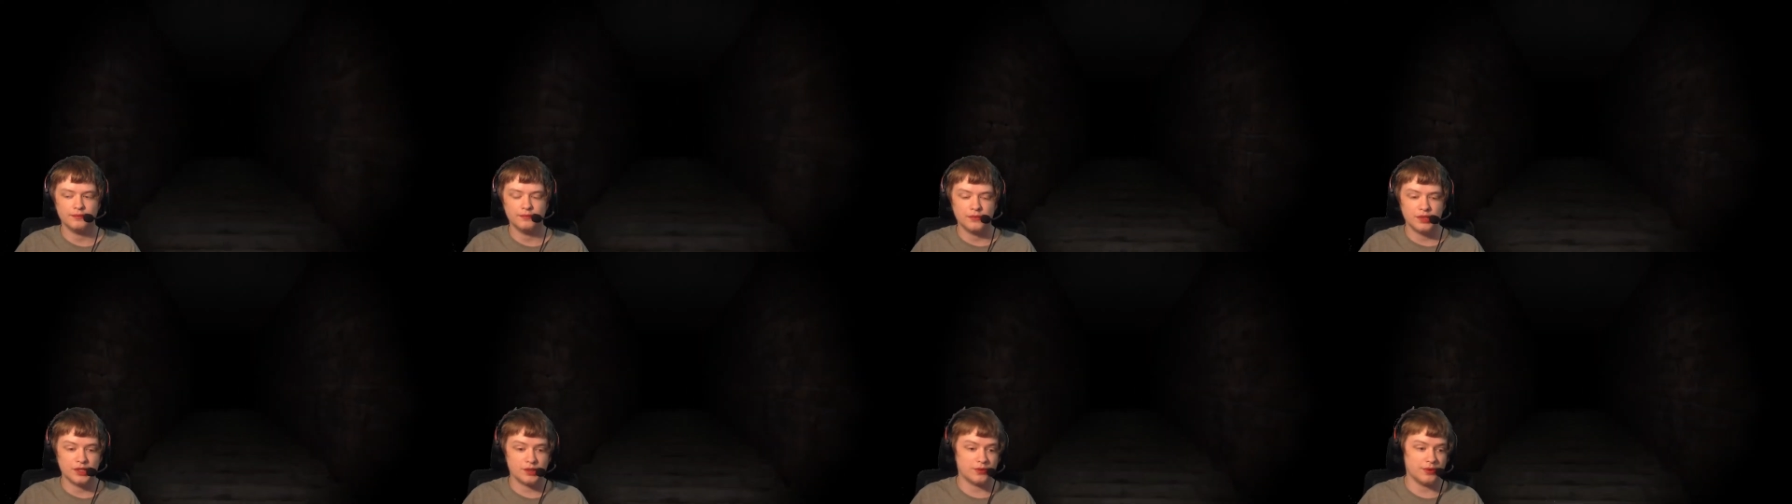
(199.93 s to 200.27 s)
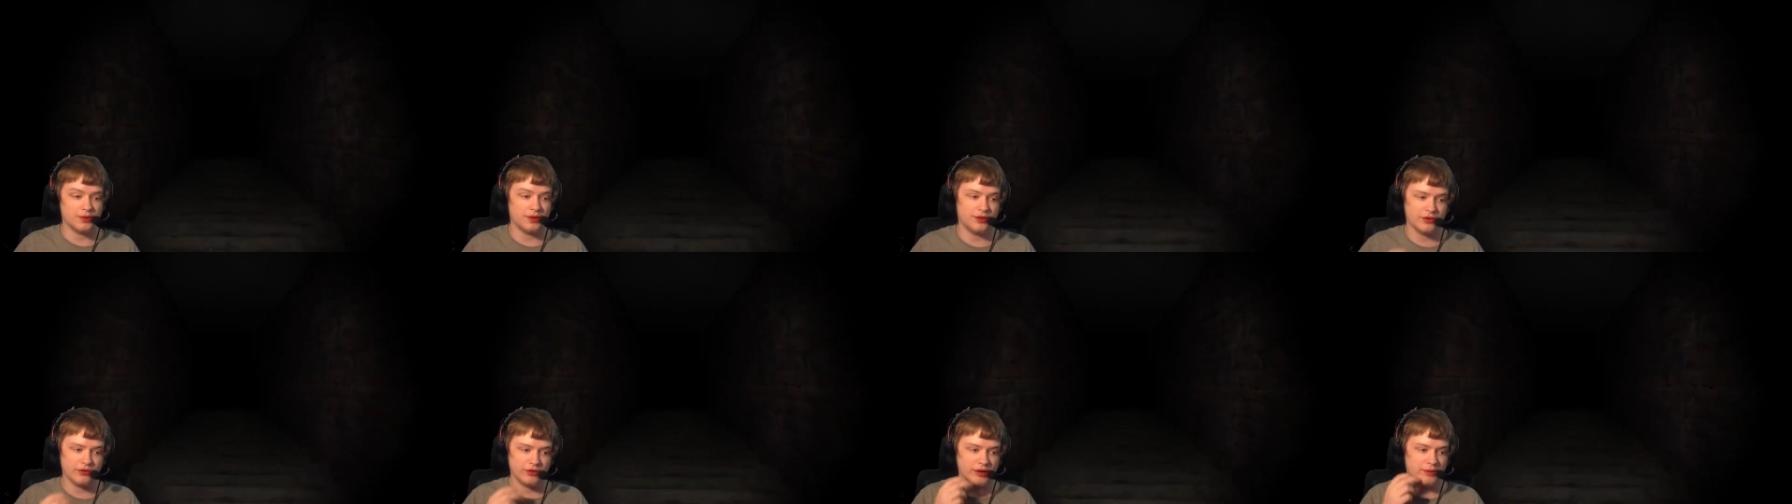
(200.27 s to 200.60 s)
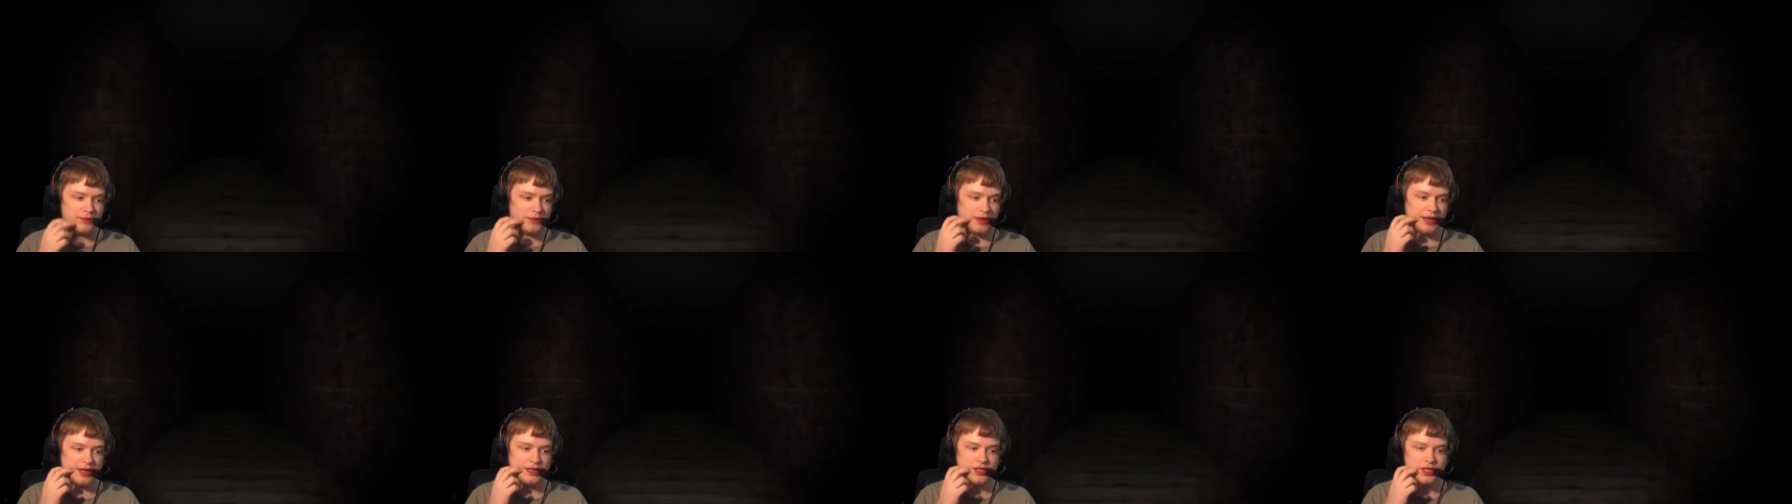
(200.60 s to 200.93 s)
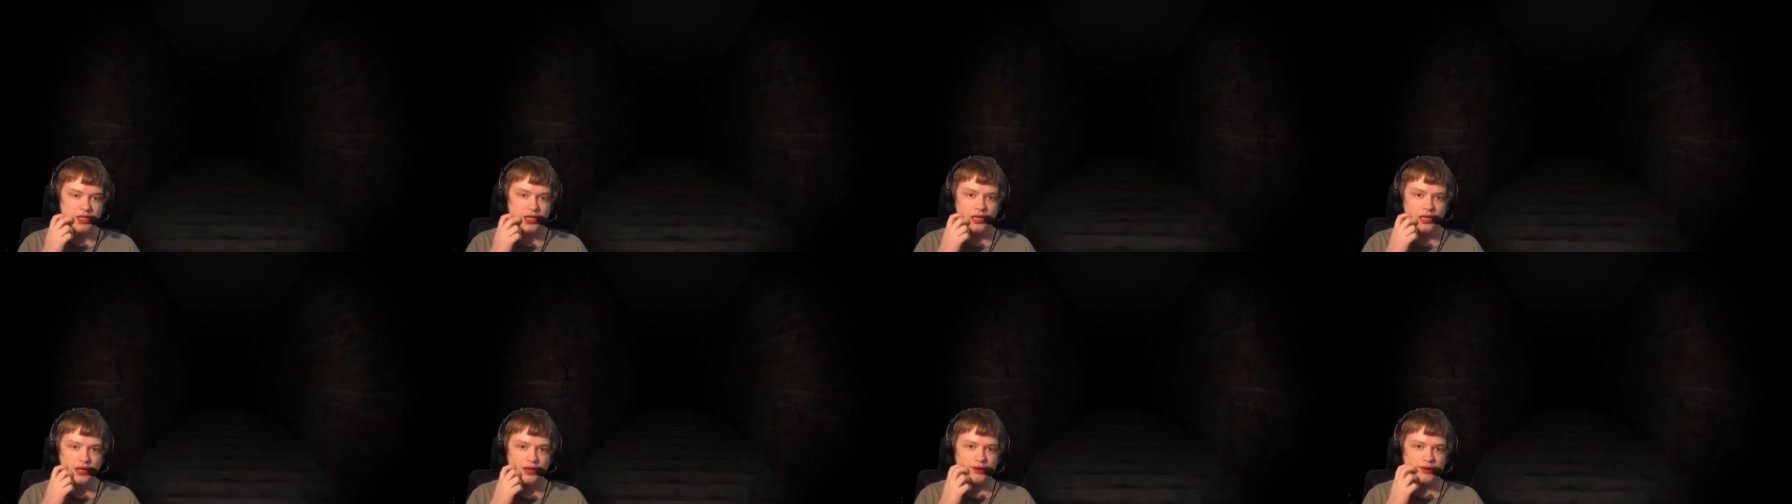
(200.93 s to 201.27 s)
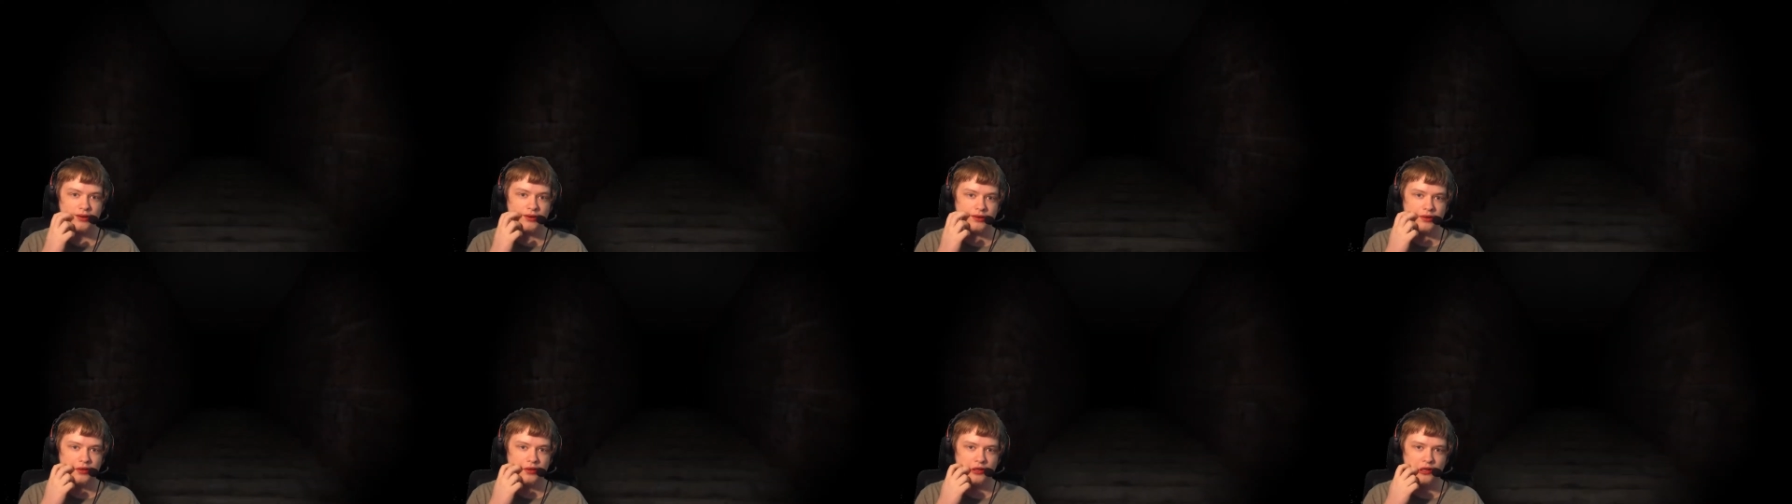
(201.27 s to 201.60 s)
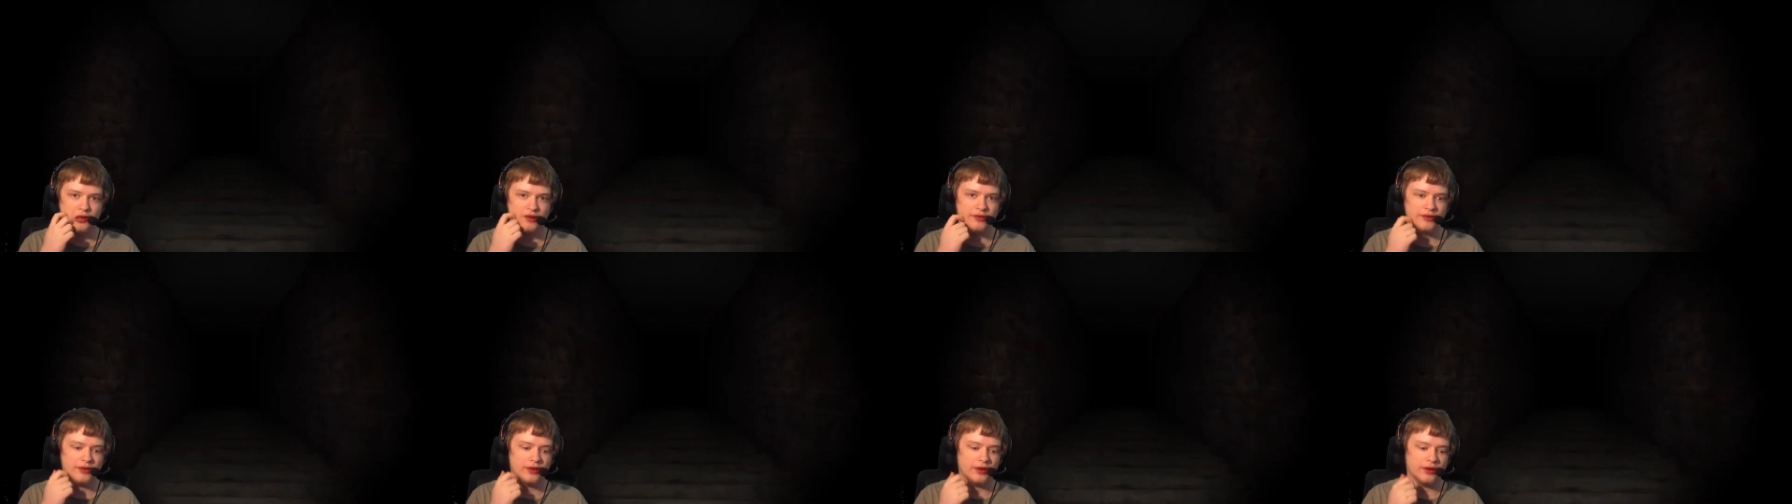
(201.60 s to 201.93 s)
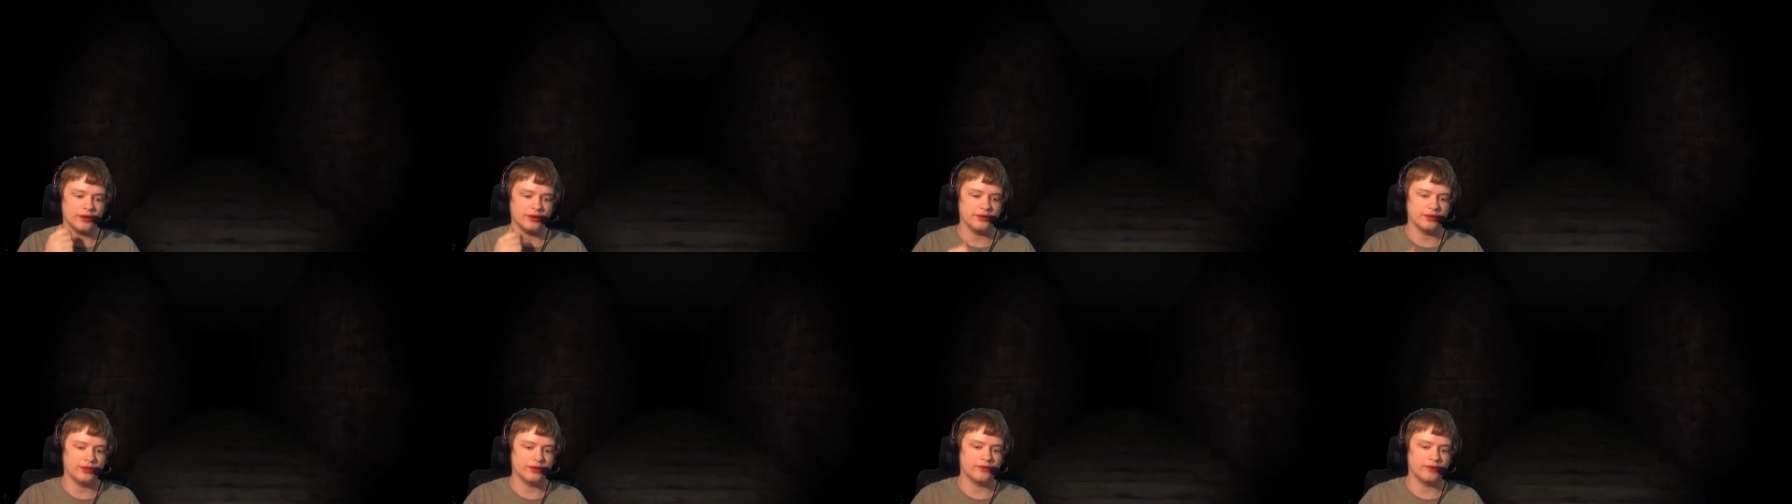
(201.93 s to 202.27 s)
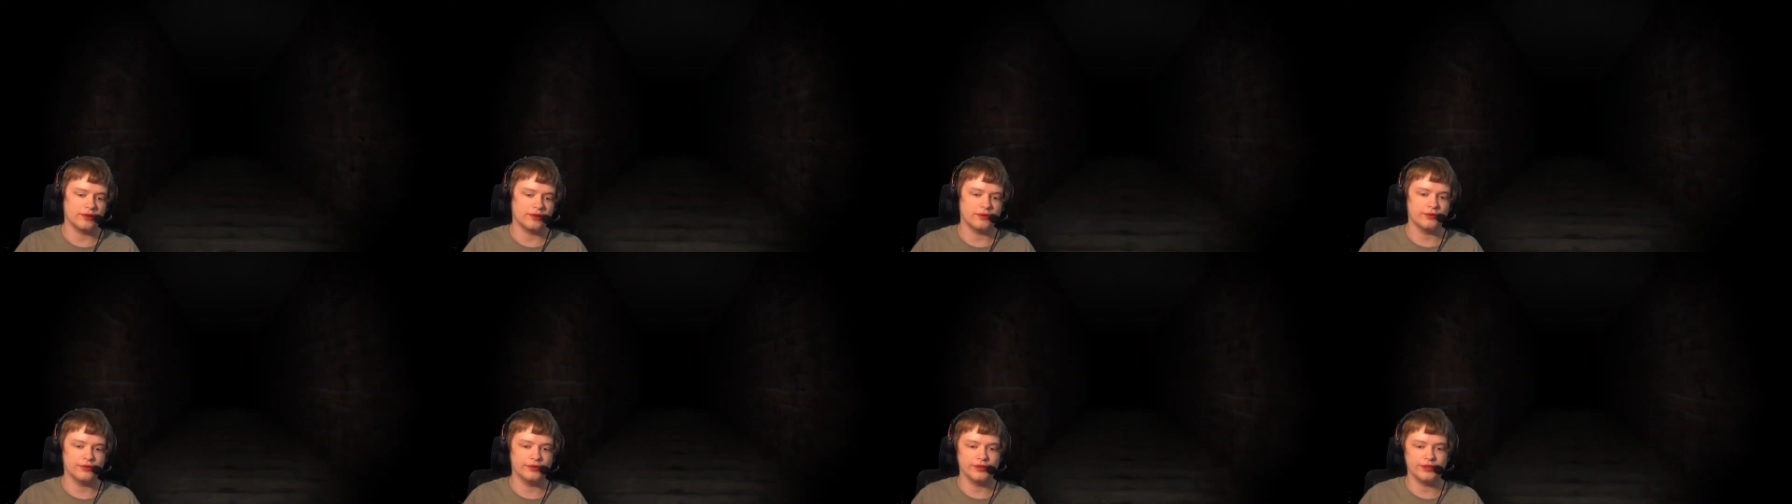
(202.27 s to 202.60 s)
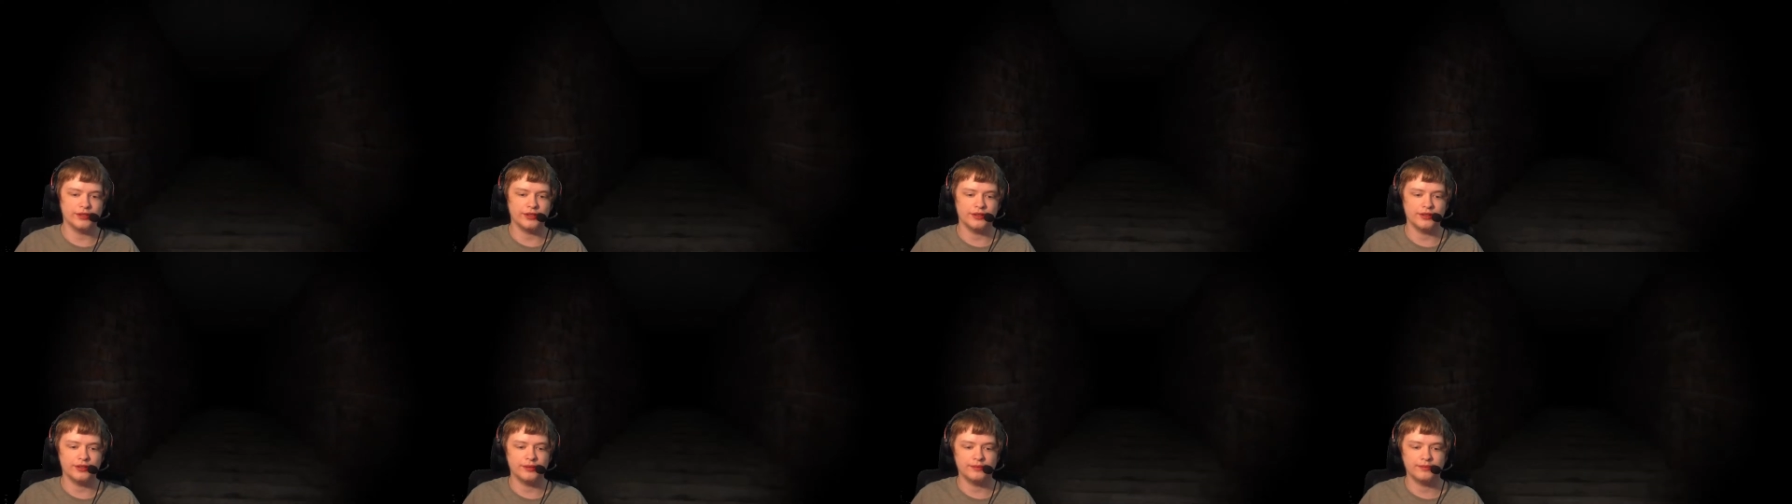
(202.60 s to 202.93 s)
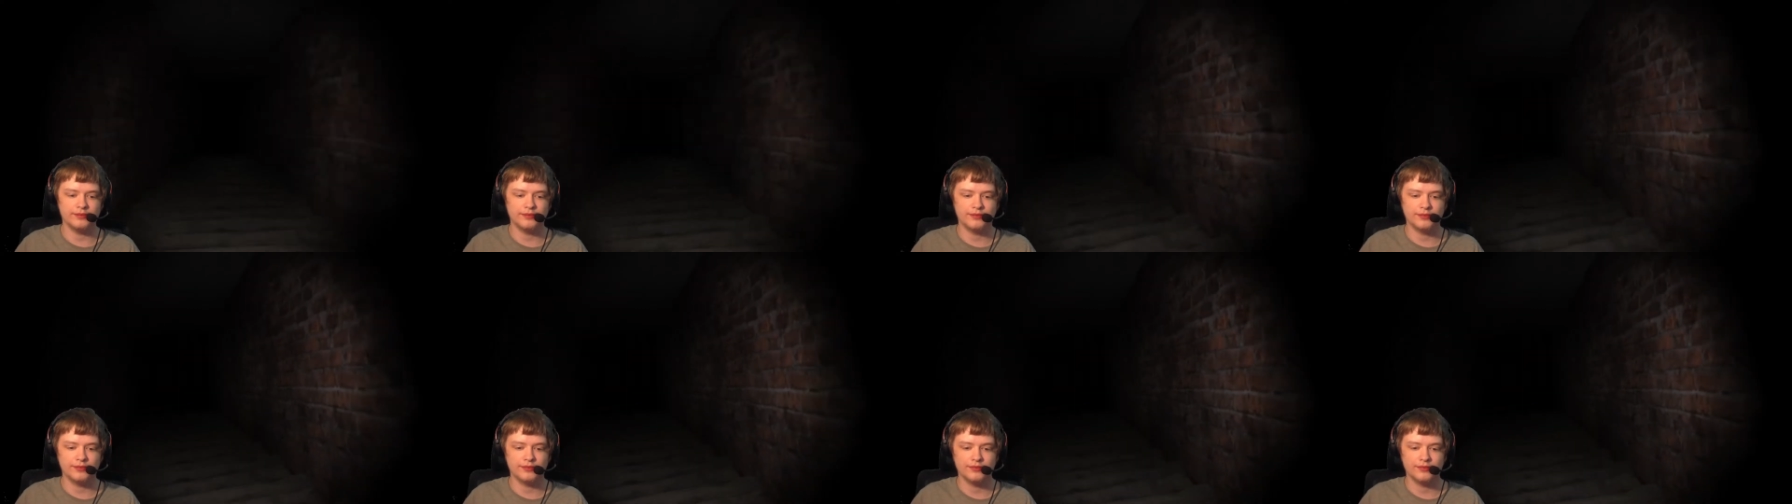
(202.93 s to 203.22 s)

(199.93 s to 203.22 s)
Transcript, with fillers: It's been three minutes now on on the record time.